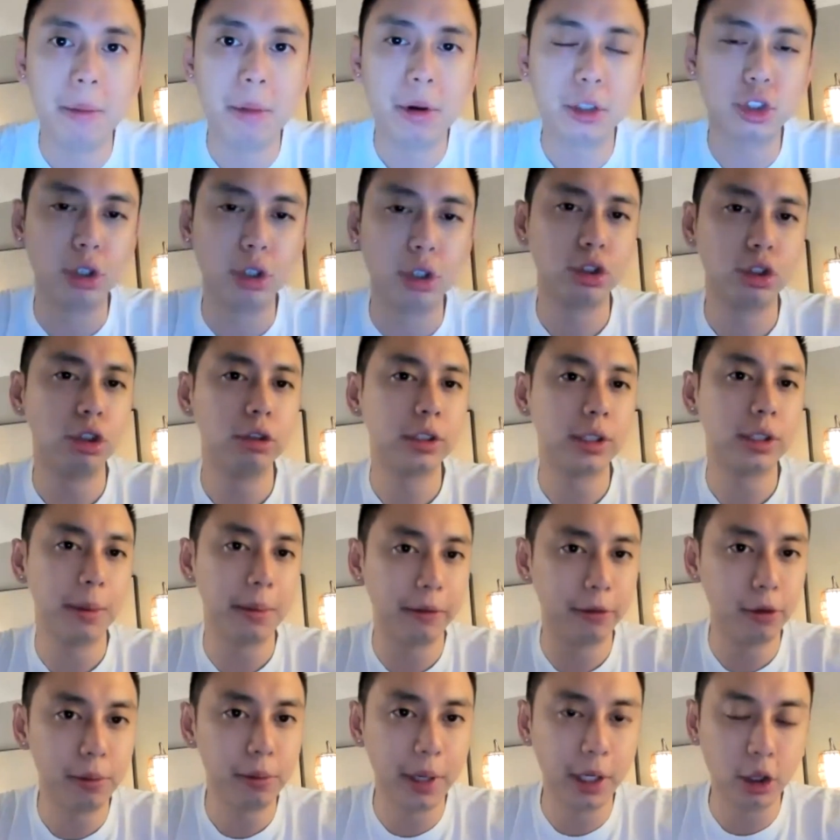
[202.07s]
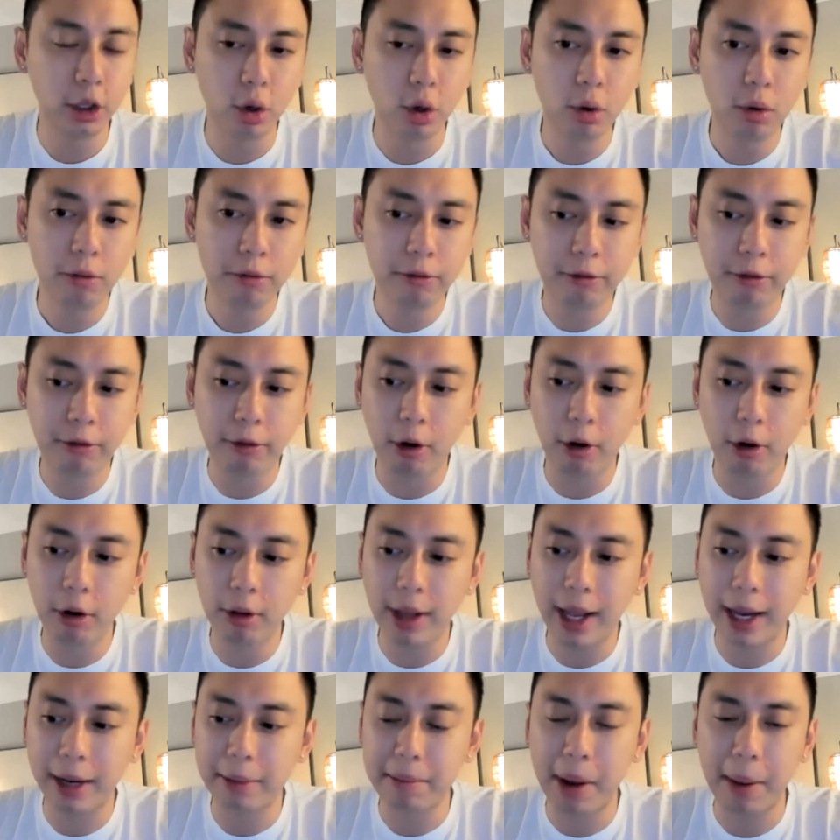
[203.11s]
So some of you may know, for
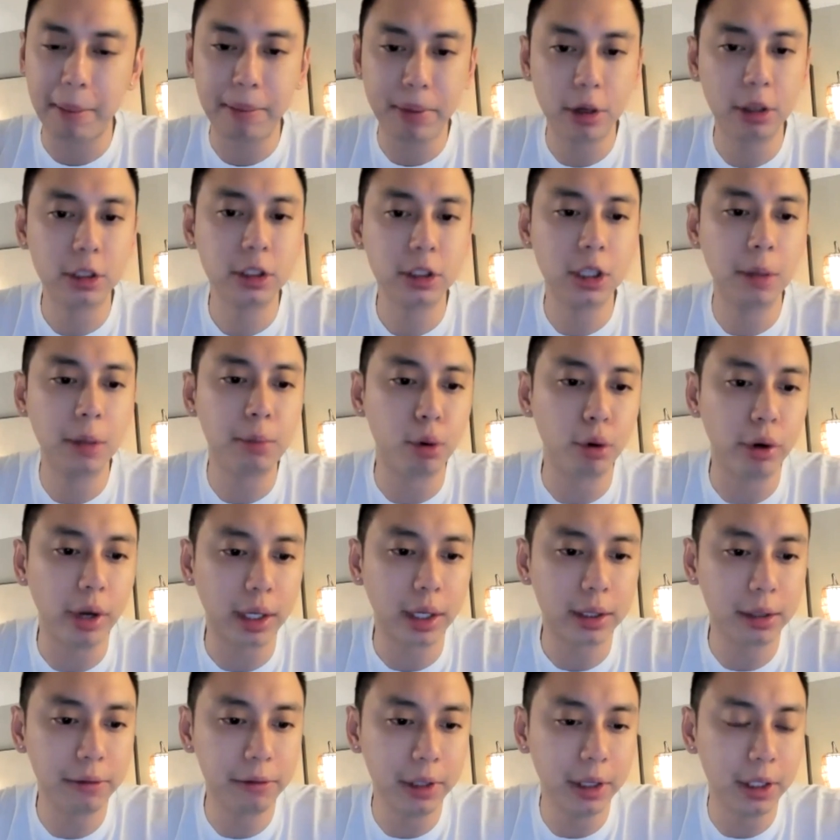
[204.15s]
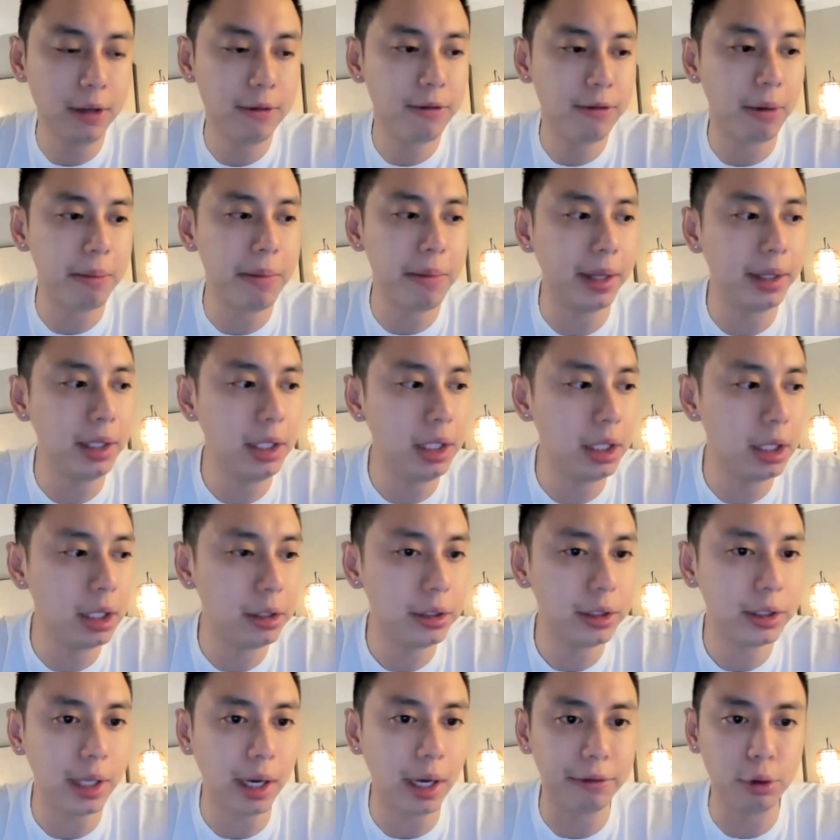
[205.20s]
like my personal productivity, for many
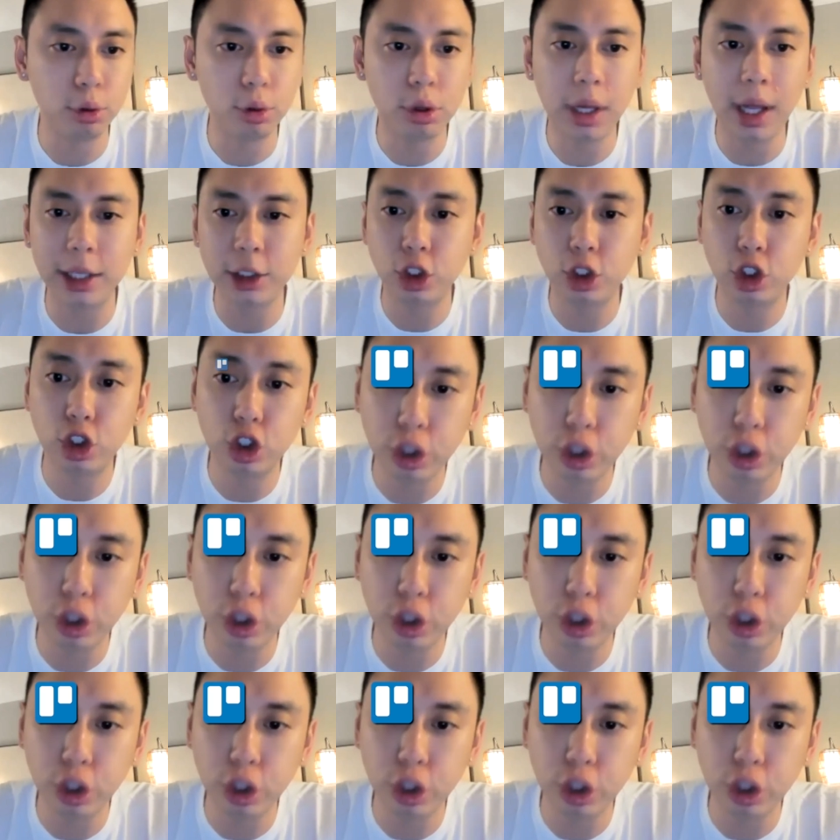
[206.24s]
years, I've utilized